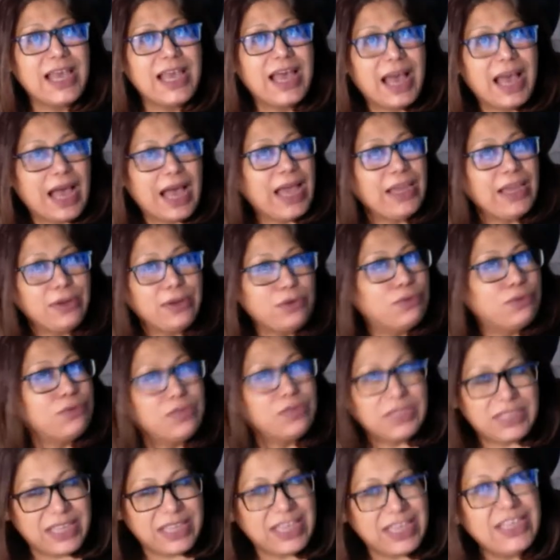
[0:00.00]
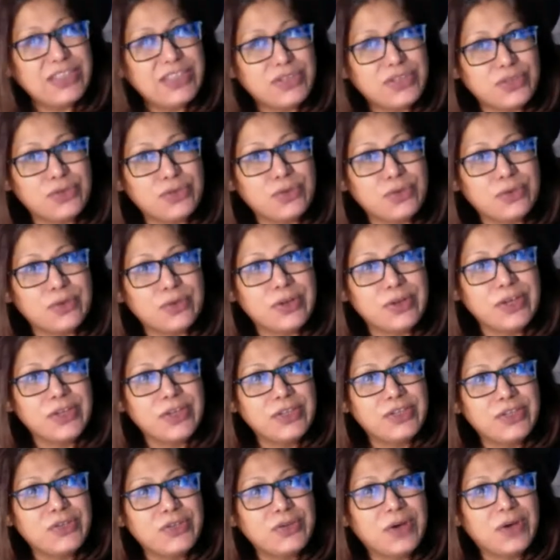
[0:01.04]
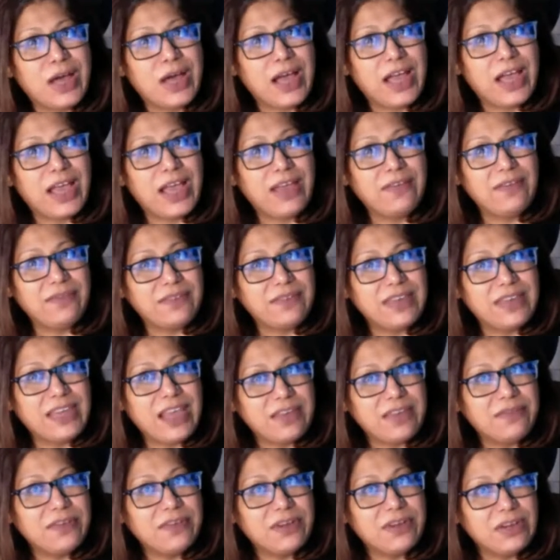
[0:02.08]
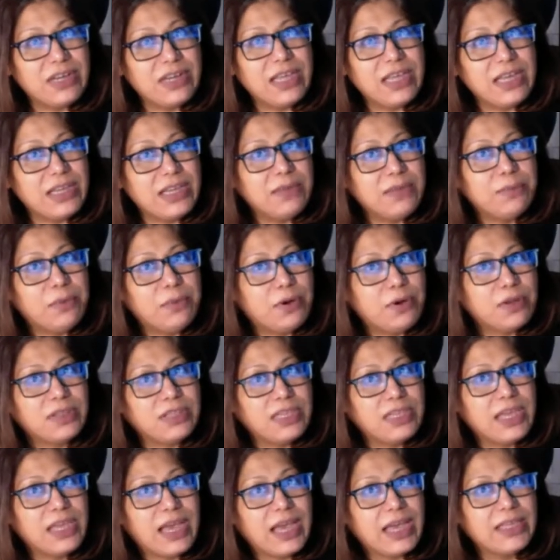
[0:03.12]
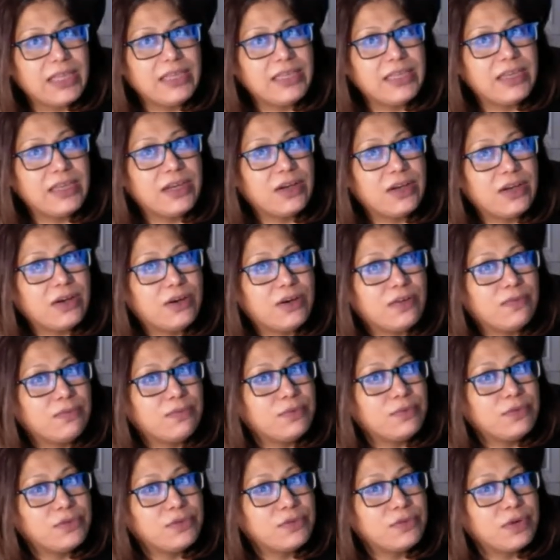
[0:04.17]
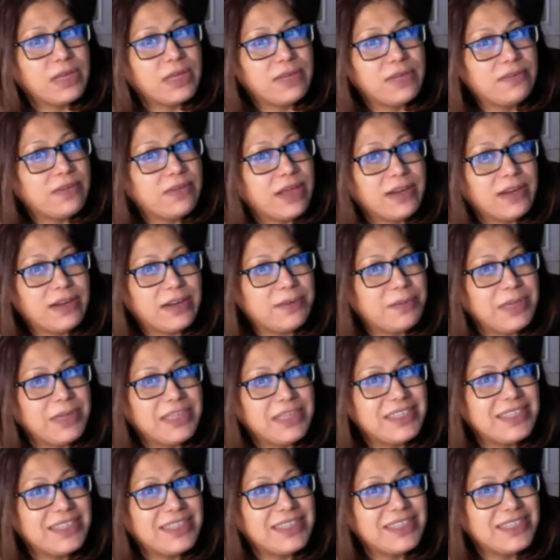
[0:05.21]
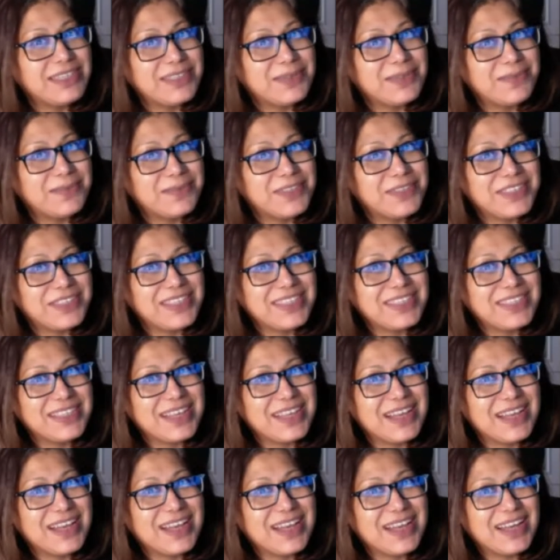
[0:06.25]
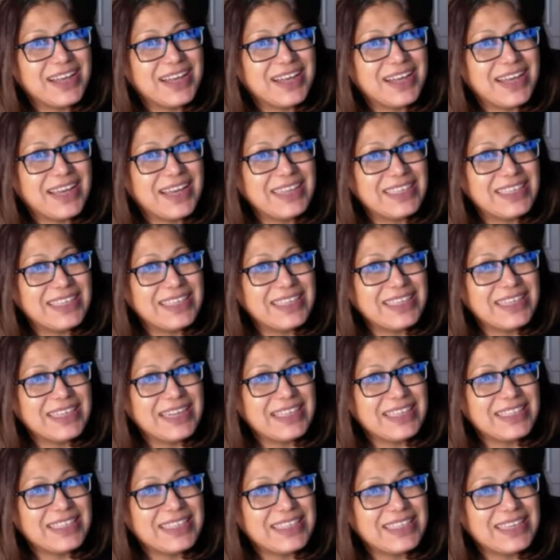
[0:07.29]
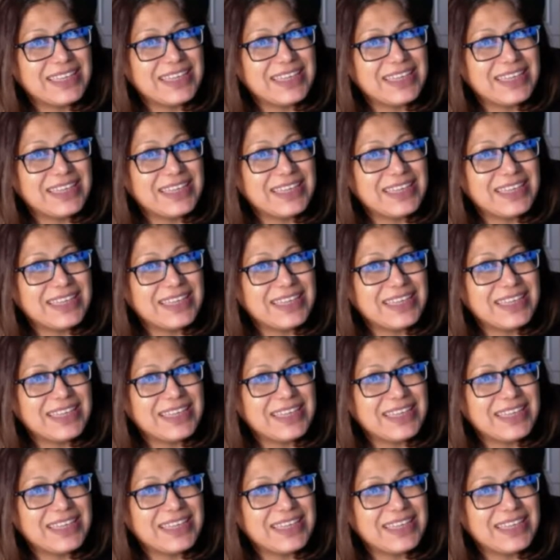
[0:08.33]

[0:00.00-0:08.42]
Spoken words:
I don't think so. So I have never really bought the idea of bourgeois environmentalism, which is, I think that's,